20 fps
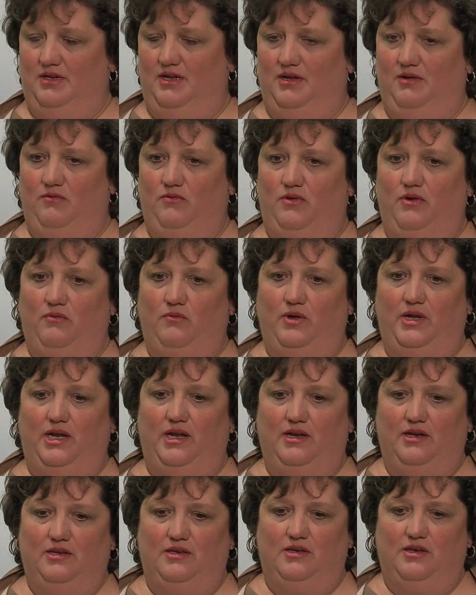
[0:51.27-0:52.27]
Um,
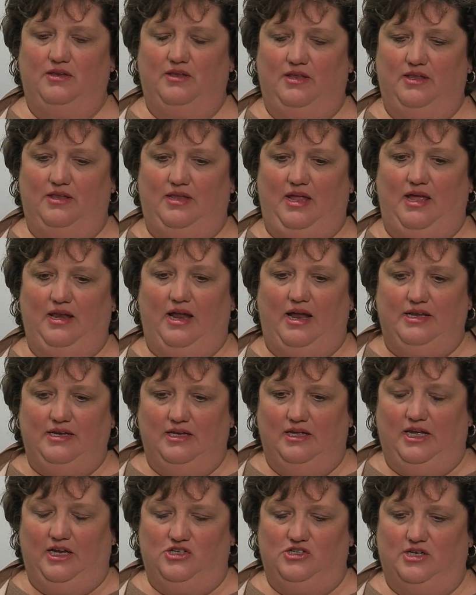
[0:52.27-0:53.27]
we that
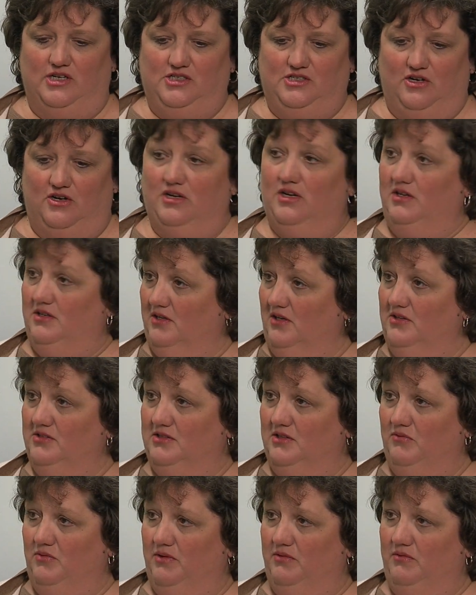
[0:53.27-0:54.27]
idea actually started in
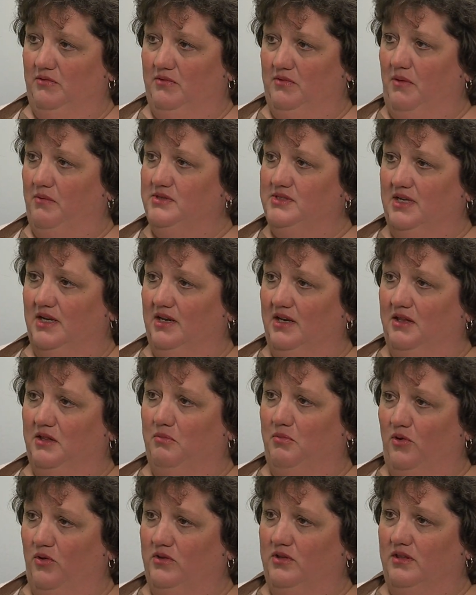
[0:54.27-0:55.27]
Tulsa. We, I was sitting in the
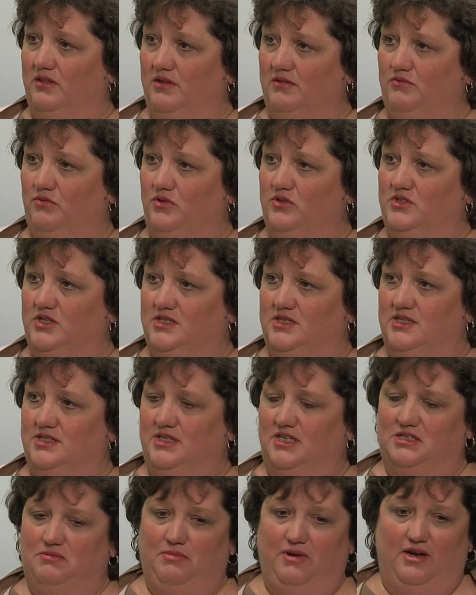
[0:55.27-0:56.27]
booth at the Route
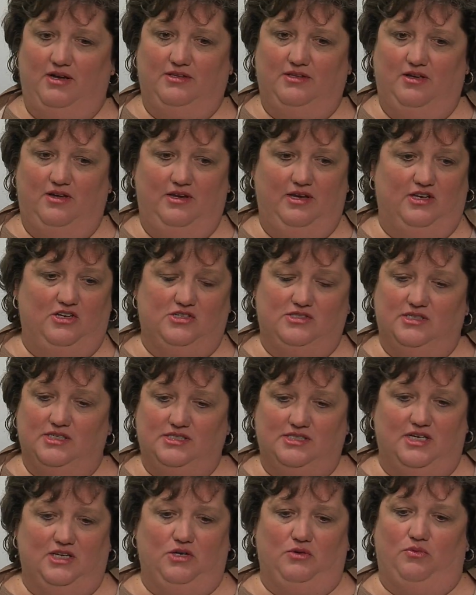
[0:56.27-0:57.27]
66 marathon and just
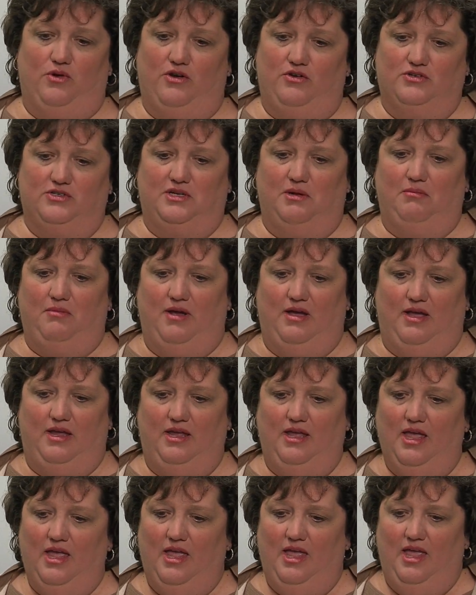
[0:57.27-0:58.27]
listening to runners come
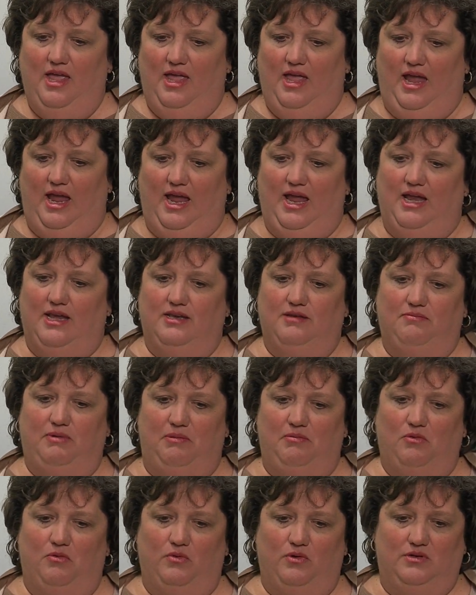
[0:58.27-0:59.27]
by, and
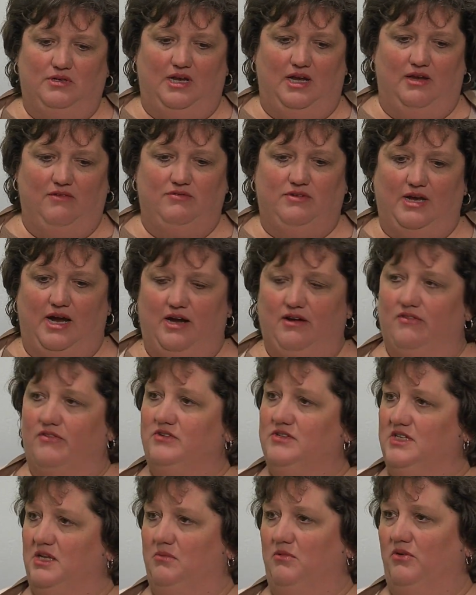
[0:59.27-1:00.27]
people were kind of tired of
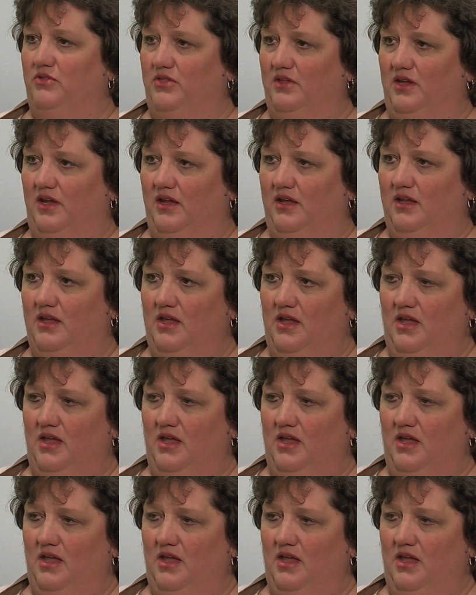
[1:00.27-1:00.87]
the same old thing.